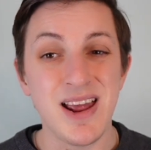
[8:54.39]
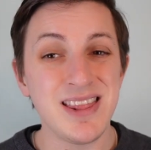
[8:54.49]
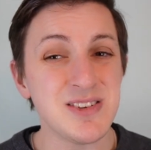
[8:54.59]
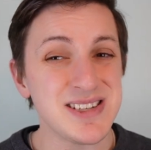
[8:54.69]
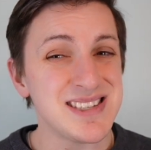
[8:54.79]

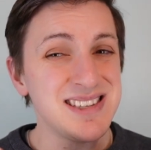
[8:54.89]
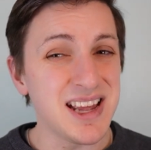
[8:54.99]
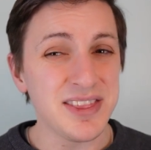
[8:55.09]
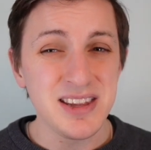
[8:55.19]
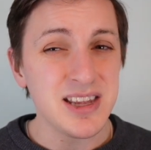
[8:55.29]
And there's just
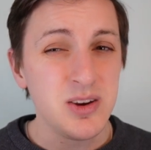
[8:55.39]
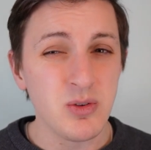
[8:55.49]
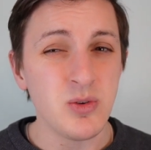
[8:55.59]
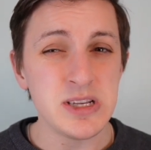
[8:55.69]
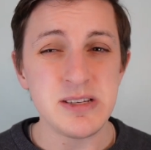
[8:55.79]
nothing that
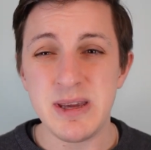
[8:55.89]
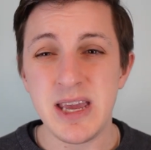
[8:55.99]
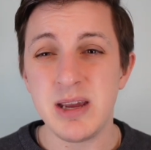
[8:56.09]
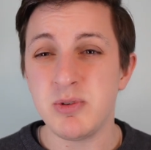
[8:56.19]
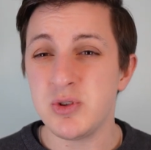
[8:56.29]
you're going to be
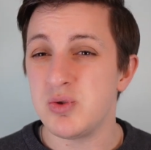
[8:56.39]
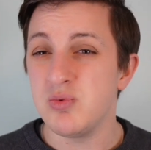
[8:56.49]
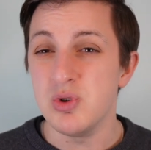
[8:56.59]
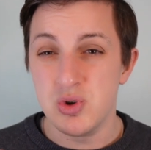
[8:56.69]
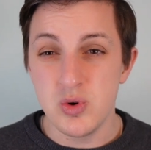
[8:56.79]
able to
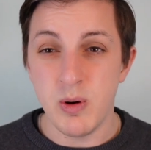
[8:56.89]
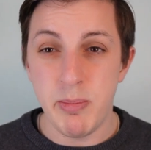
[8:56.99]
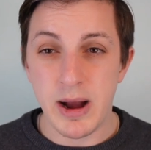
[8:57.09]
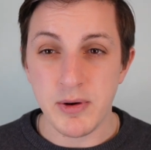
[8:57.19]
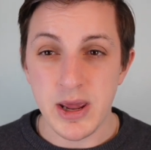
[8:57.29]
do
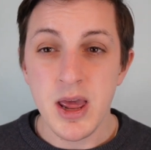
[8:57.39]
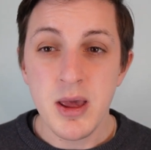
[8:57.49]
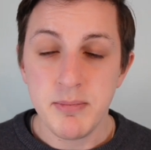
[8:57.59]
about it